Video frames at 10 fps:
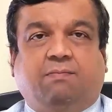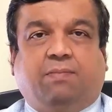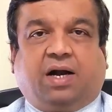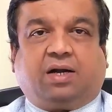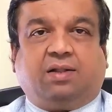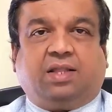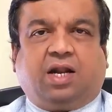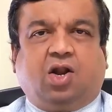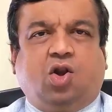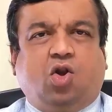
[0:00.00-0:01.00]
but there
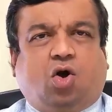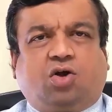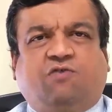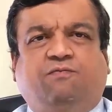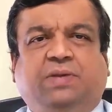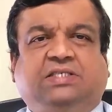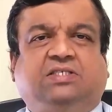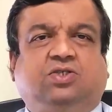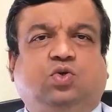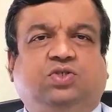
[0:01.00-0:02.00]
are a lot of myths
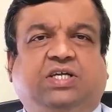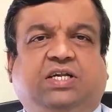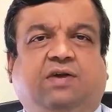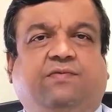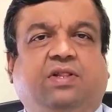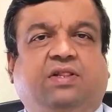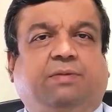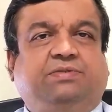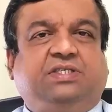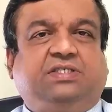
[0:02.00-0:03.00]
associated with
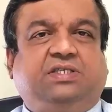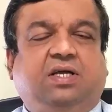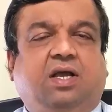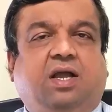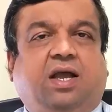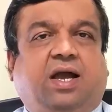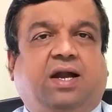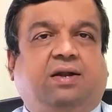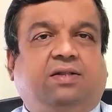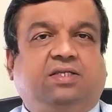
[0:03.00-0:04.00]
sepsis,
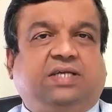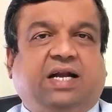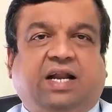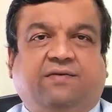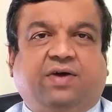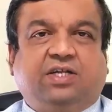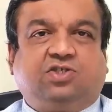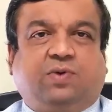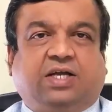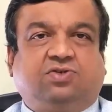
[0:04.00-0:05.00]
and this endeavor is
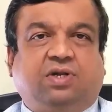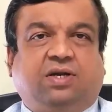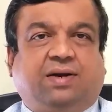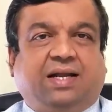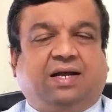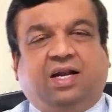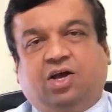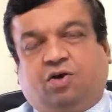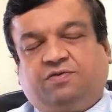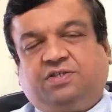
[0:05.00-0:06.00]
to actually try and
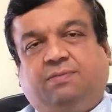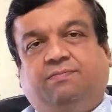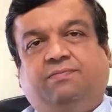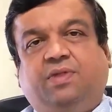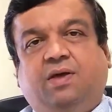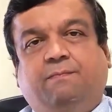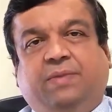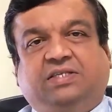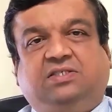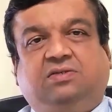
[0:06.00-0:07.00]
clear off some
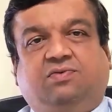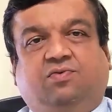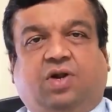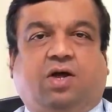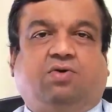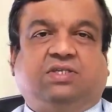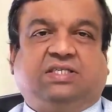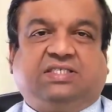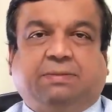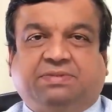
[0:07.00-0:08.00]
myths around
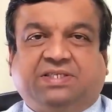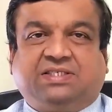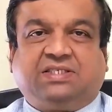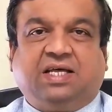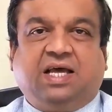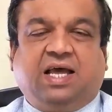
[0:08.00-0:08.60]
sepsis,